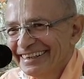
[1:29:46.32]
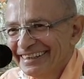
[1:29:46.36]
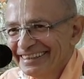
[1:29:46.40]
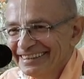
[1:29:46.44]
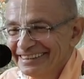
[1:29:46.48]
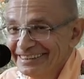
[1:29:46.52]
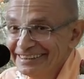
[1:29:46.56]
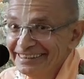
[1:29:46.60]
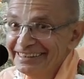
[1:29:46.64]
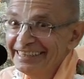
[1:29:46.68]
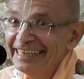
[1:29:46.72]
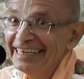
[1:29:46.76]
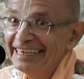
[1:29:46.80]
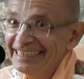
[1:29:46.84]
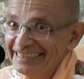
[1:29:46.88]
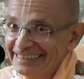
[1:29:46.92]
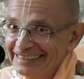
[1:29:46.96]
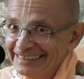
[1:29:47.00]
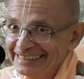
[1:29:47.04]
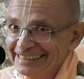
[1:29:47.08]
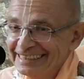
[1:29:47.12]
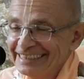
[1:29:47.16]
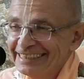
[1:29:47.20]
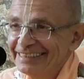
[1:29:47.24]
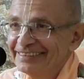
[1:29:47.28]
The
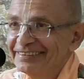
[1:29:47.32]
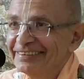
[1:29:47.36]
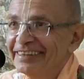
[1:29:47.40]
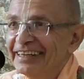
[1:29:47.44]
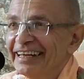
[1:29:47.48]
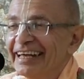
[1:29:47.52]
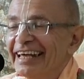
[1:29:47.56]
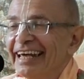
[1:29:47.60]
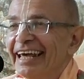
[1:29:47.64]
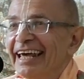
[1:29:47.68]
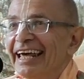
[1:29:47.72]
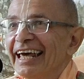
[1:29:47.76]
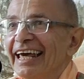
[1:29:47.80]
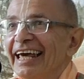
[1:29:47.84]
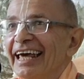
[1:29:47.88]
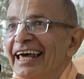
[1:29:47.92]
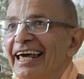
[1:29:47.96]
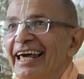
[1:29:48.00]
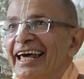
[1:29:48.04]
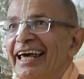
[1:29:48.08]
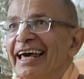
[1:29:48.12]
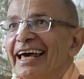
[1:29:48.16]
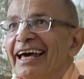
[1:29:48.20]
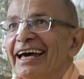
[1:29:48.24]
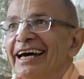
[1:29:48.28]
taste.
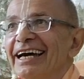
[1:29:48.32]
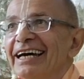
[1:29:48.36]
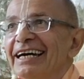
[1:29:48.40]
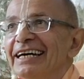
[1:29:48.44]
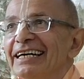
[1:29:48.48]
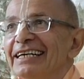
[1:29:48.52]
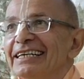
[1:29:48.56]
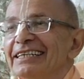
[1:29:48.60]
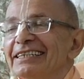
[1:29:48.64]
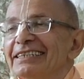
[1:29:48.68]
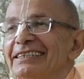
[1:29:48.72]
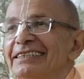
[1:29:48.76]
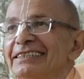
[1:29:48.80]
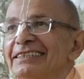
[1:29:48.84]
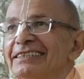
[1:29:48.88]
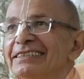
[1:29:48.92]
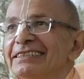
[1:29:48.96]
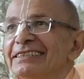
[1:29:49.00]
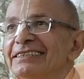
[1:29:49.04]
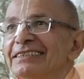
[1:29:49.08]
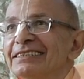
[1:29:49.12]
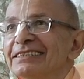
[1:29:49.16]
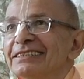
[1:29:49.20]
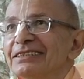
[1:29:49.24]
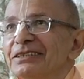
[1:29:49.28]
Uh,
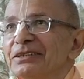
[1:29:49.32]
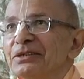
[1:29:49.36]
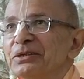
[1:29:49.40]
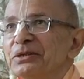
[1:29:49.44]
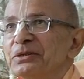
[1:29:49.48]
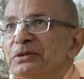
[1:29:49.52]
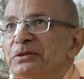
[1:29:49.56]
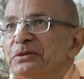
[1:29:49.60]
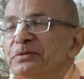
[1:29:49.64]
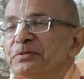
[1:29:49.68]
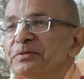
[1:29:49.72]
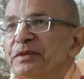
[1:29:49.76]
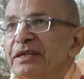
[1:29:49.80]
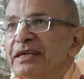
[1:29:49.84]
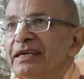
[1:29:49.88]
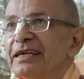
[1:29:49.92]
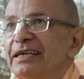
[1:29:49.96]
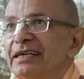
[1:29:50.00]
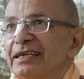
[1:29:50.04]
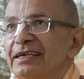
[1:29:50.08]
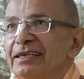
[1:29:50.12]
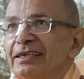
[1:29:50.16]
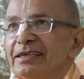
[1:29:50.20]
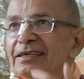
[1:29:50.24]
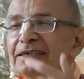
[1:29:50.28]
so,
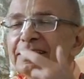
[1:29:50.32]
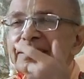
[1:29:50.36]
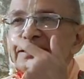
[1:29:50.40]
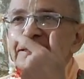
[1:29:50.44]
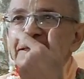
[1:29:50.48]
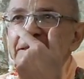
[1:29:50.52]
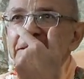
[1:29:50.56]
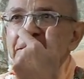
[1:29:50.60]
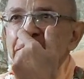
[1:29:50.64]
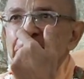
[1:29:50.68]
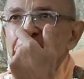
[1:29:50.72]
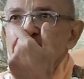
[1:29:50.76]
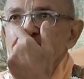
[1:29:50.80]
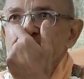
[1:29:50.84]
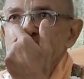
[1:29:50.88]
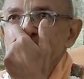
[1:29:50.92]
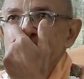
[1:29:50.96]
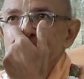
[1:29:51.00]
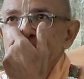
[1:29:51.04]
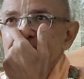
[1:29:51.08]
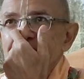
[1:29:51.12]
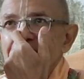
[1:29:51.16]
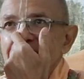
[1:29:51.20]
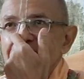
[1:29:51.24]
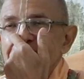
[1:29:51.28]
you know,
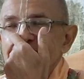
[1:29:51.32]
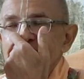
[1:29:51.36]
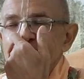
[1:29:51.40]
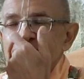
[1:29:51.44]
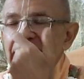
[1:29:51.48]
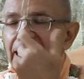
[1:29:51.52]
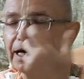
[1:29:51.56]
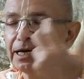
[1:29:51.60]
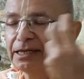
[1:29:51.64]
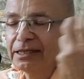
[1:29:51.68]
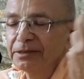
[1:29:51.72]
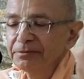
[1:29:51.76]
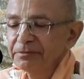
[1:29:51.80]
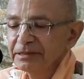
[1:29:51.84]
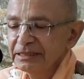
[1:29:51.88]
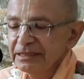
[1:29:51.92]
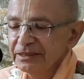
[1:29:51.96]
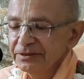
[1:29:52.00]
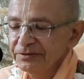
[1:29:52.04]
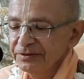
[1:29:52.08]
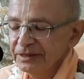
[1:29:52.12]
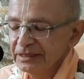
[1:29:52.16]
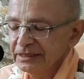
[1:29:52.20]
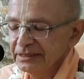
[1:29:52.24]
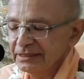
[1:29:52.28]
these other
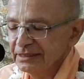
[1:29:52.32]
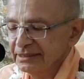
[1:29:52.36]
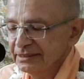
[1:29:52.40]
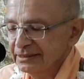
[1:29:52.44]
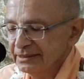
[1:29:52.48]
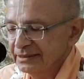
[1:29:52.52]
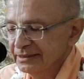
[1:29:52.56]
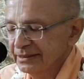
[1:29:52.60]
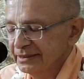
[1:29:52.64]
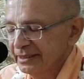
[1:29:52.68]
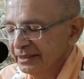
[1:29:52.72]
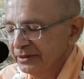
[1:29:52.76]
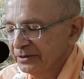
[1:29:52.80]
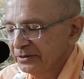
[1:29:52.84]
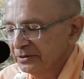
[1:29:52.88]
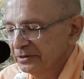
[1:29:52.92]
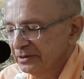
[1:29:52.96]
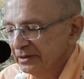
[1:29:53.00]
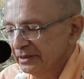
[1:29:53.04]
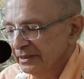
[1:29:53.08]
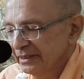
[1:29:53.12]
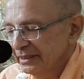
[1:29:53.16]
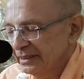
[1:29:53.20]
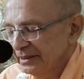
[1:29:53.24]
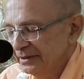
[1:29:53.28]
motivations, they
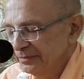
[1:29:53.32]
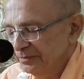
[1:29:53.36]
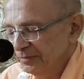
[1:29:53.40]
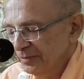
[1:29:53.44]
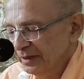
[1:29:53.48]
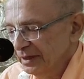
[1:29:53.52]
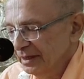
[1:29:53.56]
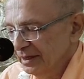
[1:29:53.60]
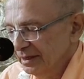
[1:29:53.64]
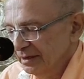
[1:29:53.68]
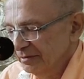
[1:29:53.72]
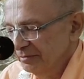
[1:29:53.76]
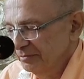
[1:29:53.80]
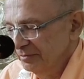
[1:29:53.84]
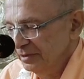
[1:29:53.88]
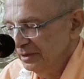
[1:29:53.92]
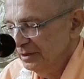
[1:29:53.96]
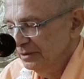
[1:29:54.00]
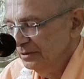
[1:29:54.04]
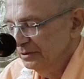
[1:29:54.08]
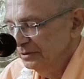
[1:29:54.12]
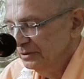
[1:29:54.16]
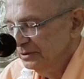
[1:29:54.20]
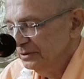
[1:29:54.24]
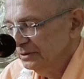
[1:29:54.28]
only uh,
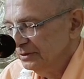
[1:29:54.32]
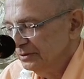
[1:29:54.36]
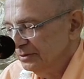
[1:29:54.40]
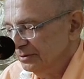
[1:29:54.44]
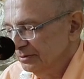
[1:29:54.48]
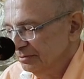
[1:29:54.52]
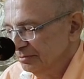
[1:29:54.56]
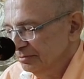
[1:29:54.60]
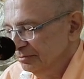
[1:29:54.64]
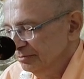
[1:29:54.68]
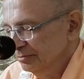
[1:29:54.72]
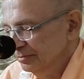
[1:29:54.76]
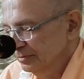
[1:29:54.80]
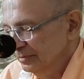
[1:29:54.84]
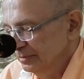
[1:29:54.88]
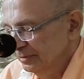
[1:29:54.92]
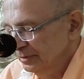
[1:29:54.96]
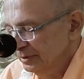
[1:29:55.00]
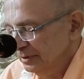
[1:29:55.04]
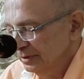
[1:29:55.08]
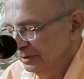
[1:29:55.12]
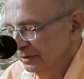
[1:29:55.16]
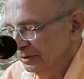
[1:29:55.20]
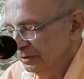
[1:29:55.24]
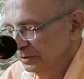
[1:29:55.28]
because
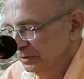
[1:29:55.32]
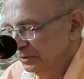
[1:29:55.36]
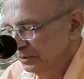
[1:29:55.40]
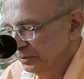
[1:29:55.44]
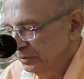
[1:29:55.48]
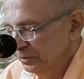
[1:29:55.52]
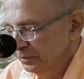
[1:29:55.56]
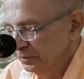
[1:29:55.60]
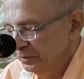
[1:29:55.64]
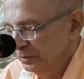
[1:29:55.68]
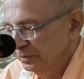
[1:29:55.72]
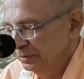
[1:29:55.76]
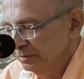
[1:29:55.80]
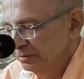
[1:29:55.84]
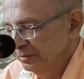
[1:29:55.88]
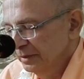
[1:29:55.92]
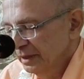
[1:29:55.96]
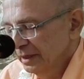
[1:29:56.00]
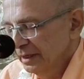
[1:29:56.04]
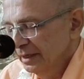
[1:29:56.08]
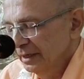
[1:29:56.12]
you,